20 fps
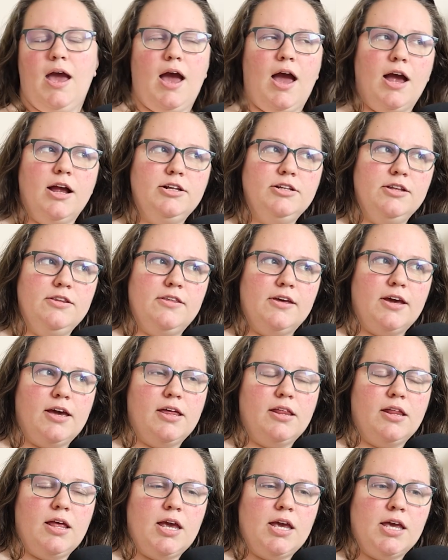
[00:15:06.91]
I actually think
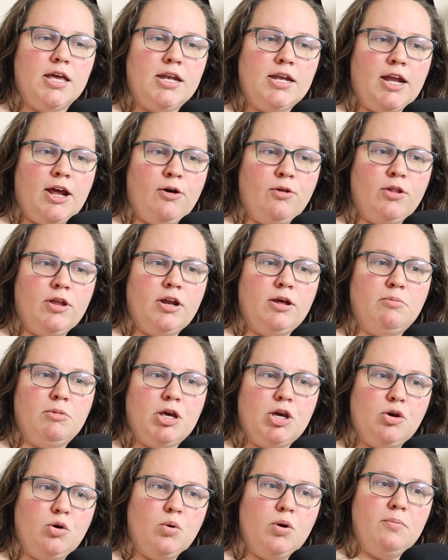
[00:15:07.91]
I like it now that I'm
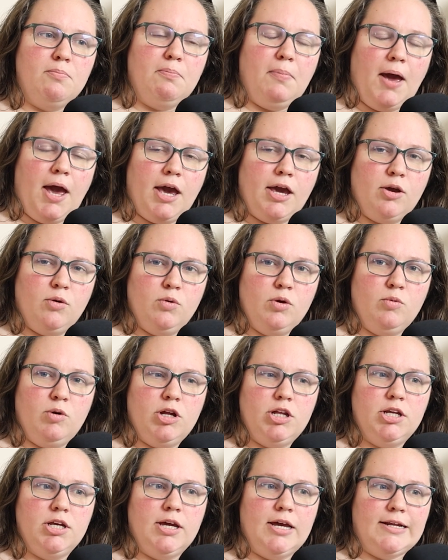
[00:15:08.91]
like going back and
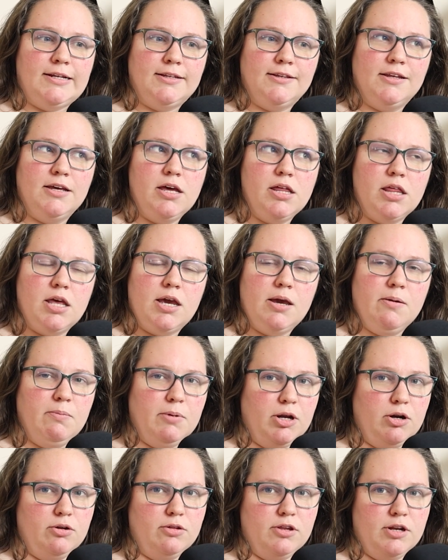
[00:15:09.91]
rewatching it. I actually think I like it
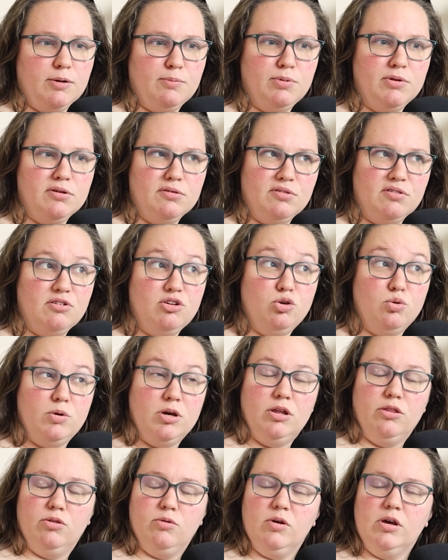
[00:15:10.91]
better than episodes 2
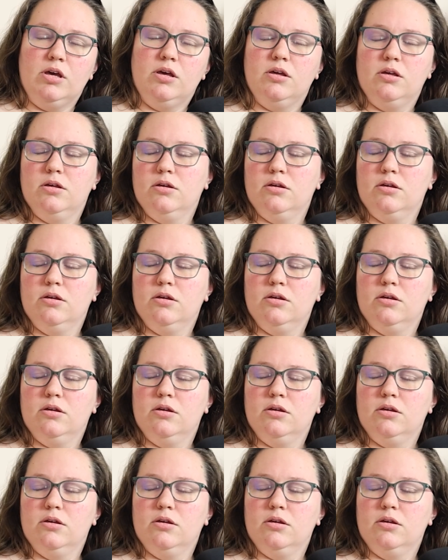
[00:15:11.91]
and 3.